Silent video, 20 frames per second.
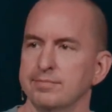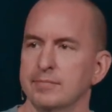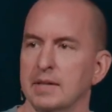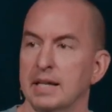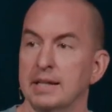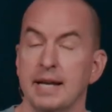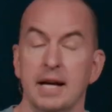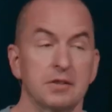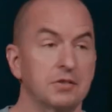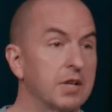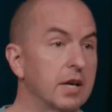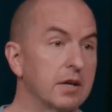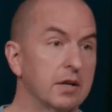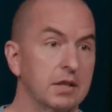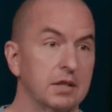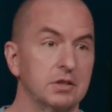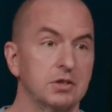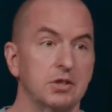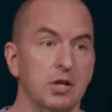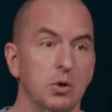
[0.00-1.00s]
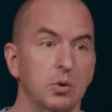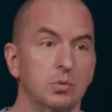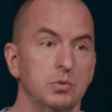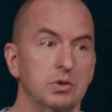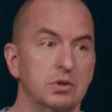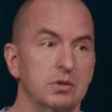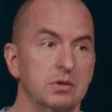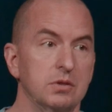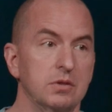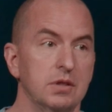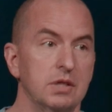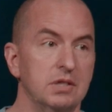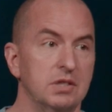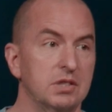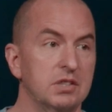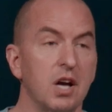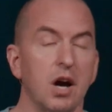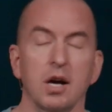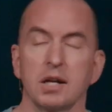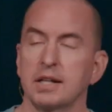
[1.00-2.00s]
And now Darius knows he's
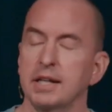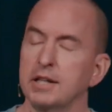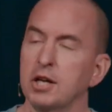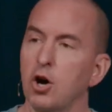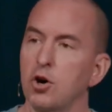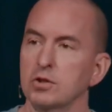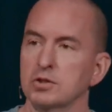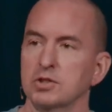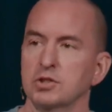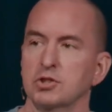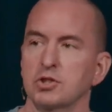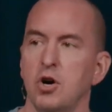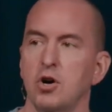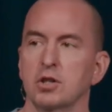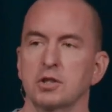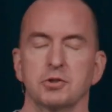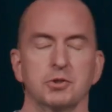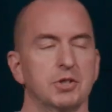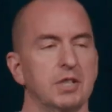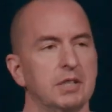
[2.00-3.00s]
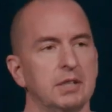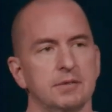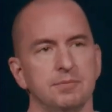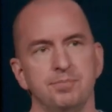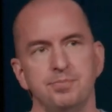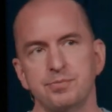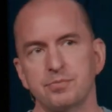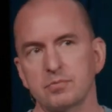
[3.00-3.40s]
stuck. He calls his lawyers in,